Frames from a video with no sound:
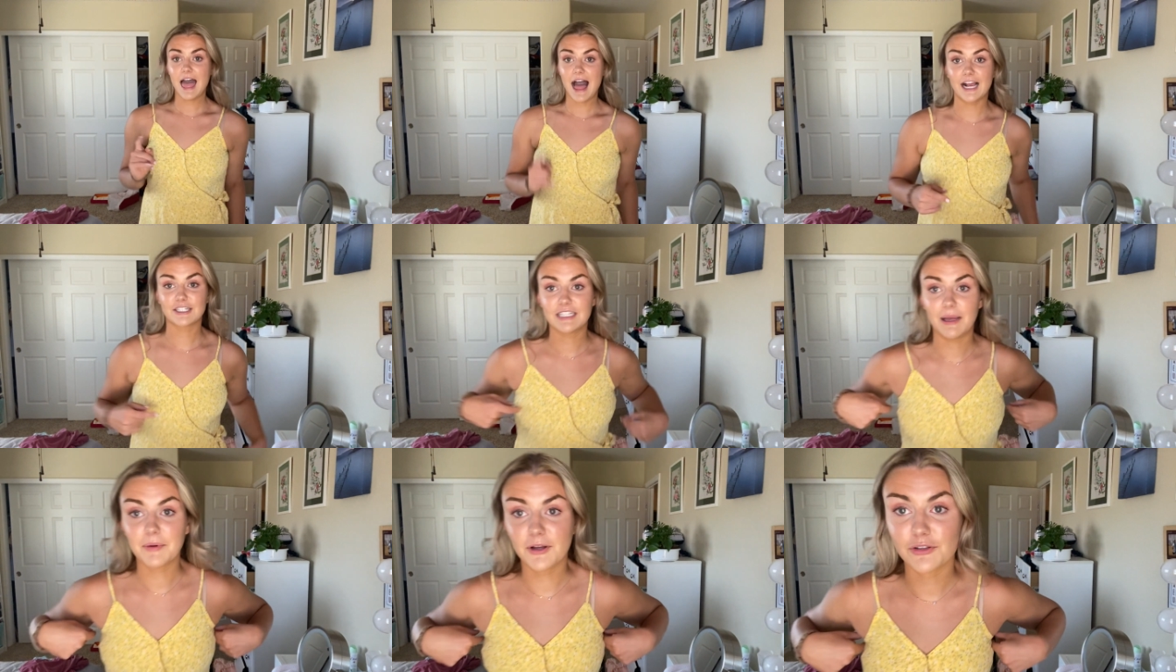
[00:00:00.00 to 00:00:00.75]

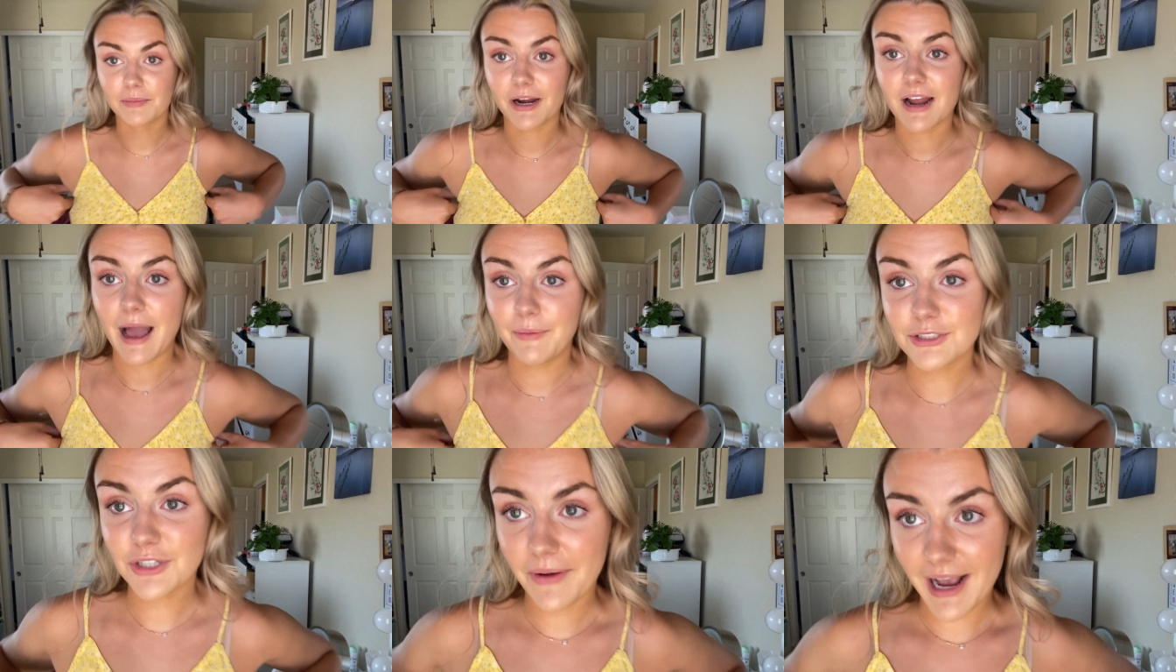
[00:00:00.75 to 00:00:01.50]
actually I'm gonna go to mirror. I
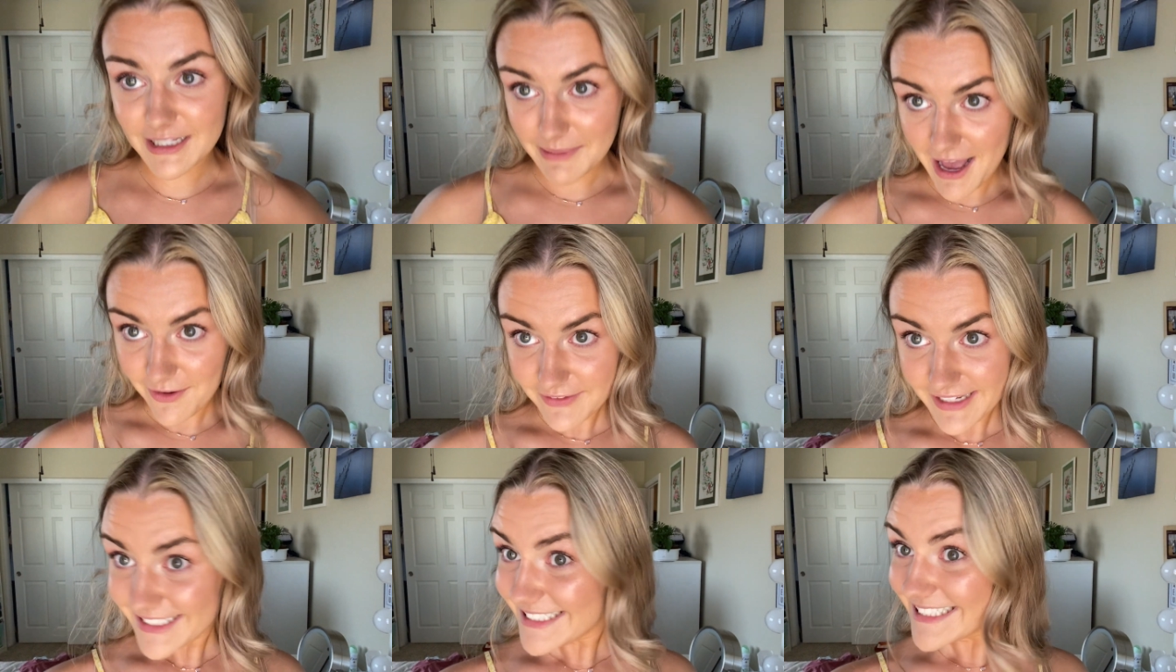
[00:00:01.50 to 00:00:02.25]
will show you guys my
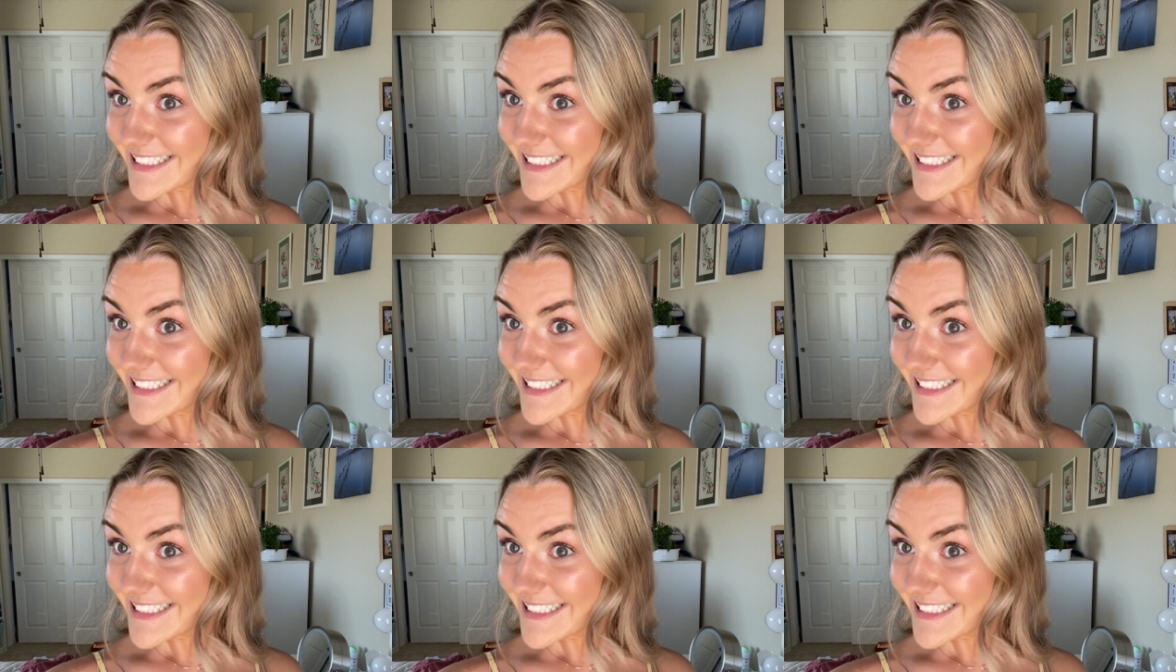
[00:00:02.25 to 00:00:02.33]
outfit.